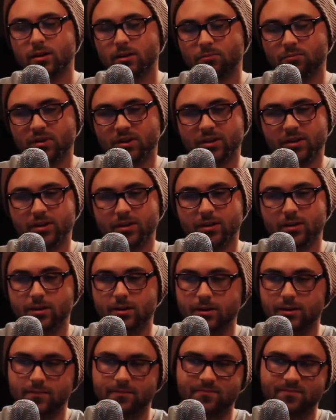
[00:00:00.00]
But,
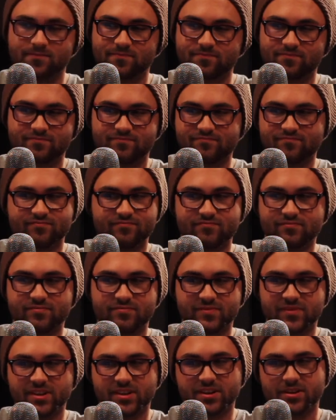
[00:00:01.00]

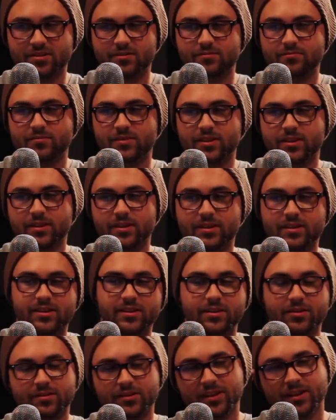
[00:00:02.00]

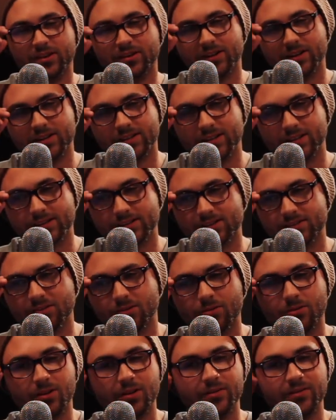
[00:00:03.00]
the internet takes a
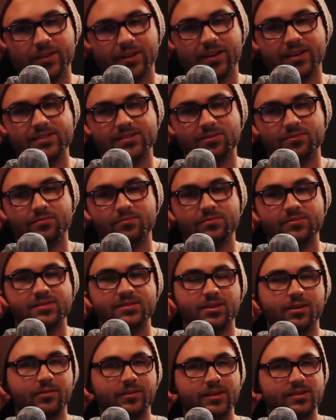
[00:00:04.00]
toll on things and
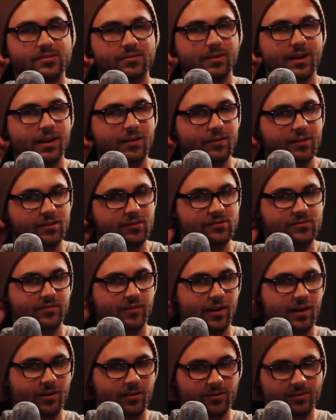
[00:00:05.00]
stuff gets around, it goes
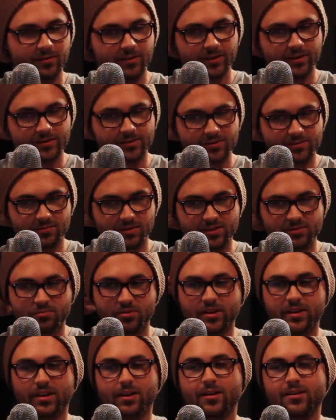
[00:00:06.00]
viral, and it's
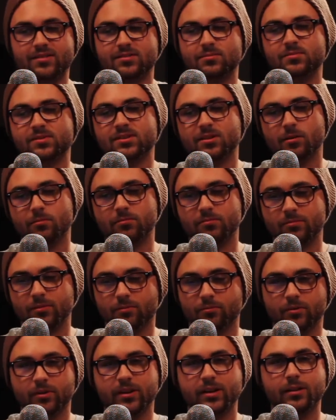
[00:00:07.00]
pretty awesome. So I'm
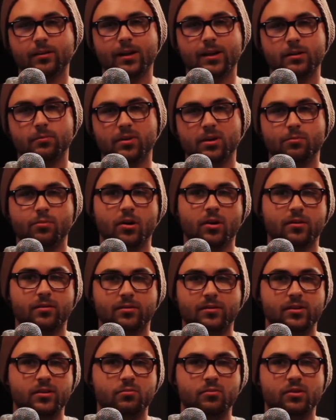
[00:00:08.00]
really glad to be a part of
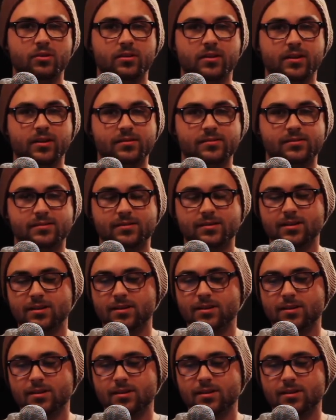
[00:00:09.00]
the community. It's,